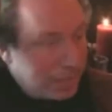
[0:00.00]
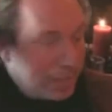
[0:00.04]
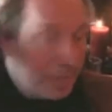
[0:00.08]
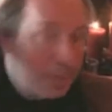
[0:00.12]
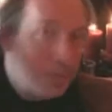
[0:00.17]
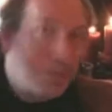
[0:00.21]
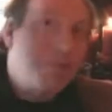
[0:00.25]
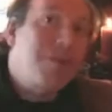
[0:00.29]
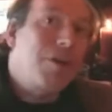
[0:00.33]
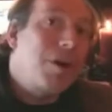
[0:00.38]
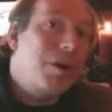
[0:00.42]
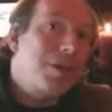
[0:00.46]

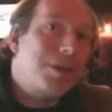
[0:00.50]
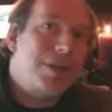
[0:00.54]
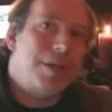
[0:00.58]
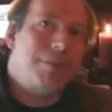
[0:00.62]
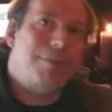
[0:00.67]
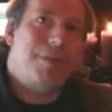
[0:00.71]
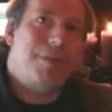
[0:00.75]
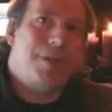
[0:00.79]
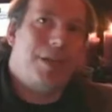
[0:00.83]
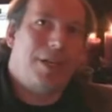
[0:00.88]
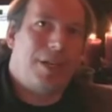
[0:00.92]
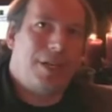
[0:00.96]
Yes, of course
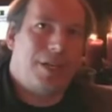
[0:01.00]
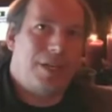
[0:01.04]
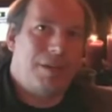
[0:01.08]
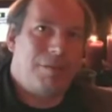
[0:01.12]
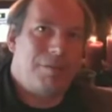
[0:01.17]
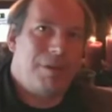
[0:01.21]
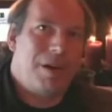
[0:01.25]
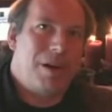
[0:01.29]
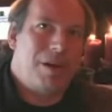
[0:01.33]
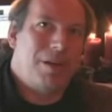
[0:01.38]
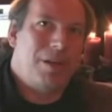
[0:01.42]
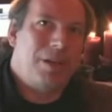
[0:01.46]
I'm thinking
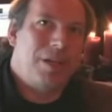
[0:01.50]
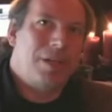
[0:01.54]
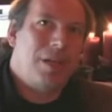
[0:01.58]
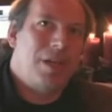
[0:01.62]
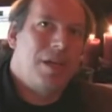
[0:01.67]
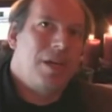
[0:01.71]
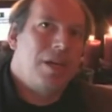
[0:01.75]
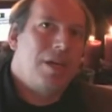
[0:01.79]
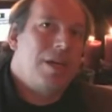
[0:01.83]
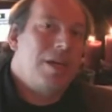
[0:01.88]
about it,